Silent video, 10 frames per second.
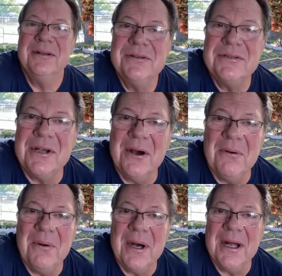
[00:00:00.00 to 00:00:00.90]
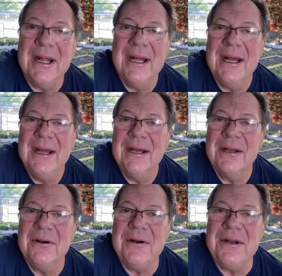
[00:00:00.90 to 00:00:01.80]
So,
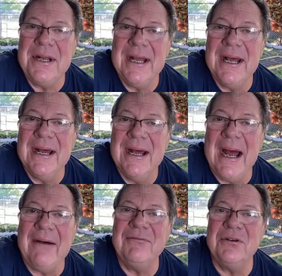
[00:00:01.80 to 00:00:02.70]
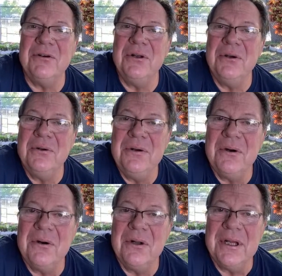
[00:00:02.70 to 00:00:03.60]
good afternoon,
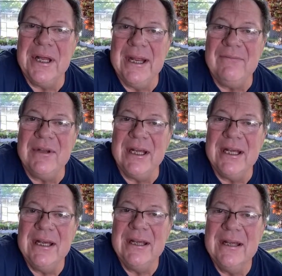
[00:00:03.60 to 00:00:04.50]
early evening.